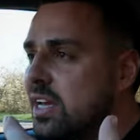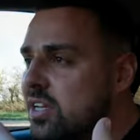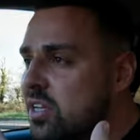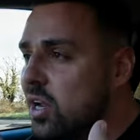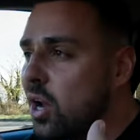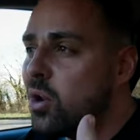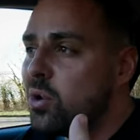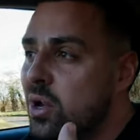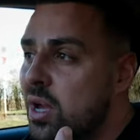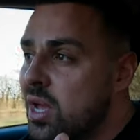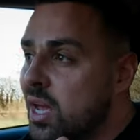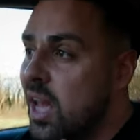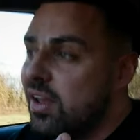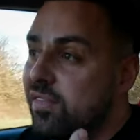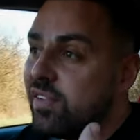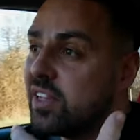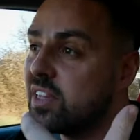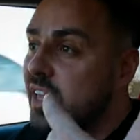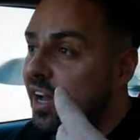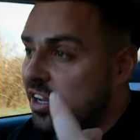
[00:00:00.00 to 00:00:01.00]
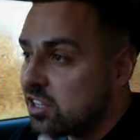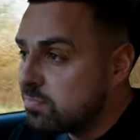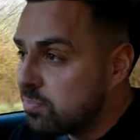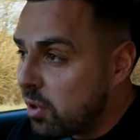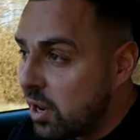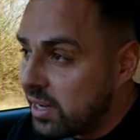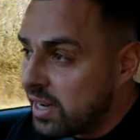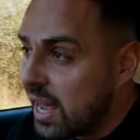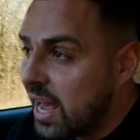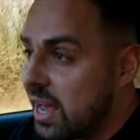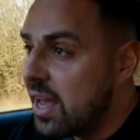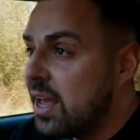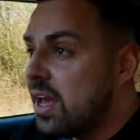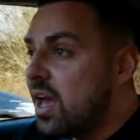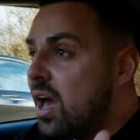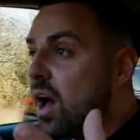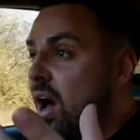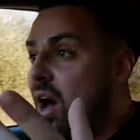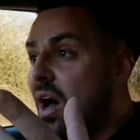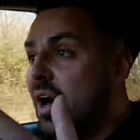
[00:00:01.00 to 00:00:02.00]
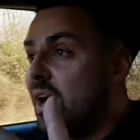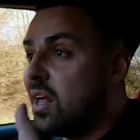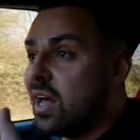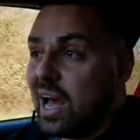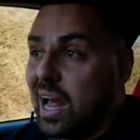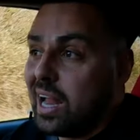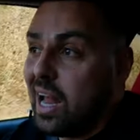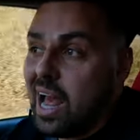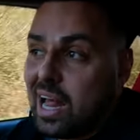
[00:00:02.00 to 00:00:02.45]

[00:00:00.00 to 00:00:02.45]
you know if he does buy that, uh,